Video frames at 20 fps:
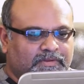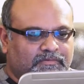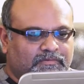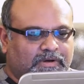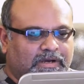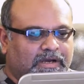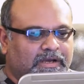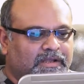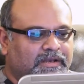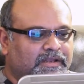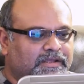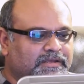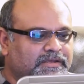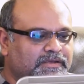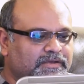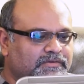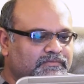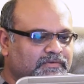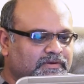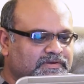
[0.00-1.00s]
wa
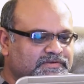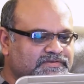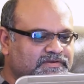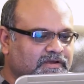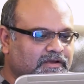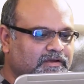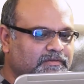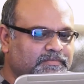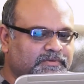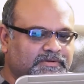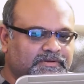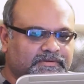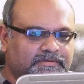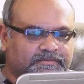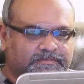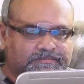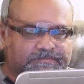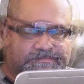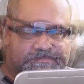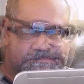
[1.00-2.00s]
alihi wa ashabihi.
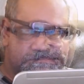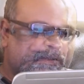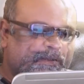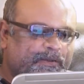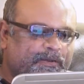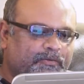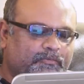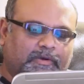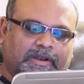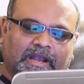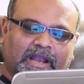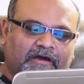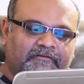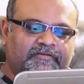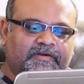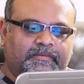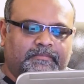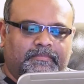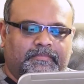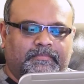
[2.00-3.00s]
We love
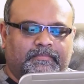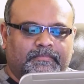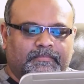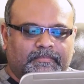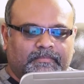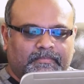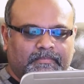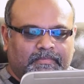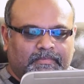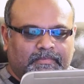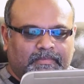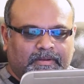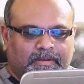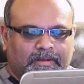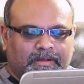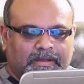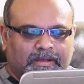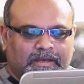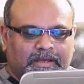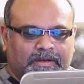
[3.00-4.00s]
him
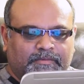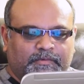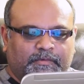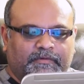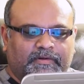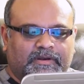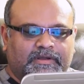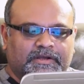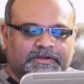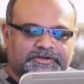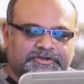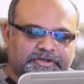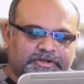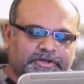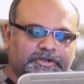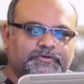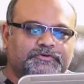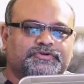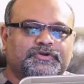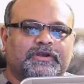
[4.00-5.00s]
and we will
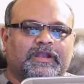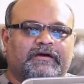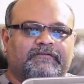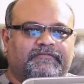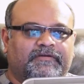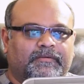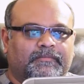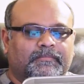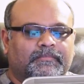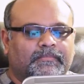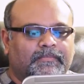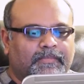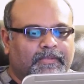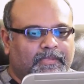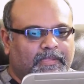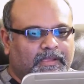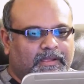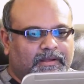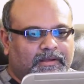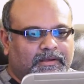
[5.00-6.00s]
continue to love him
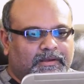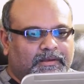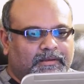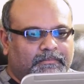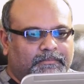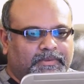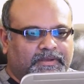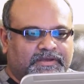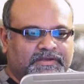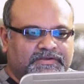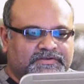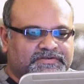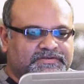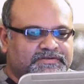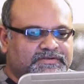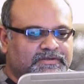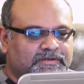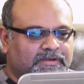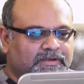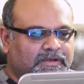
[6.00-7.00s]

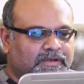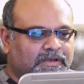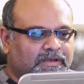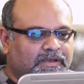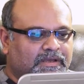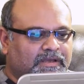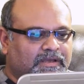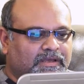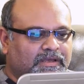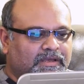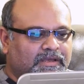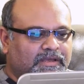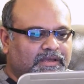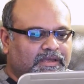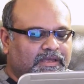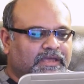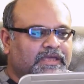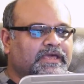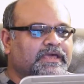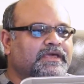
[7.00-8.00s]
because
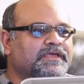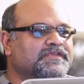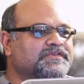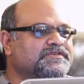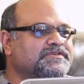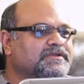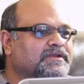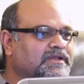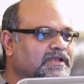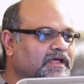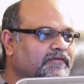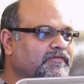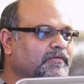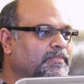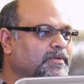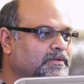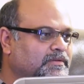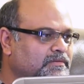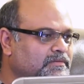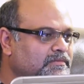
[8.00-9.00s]
he is
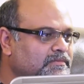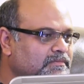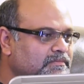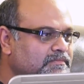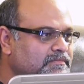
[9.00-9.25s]
lovable.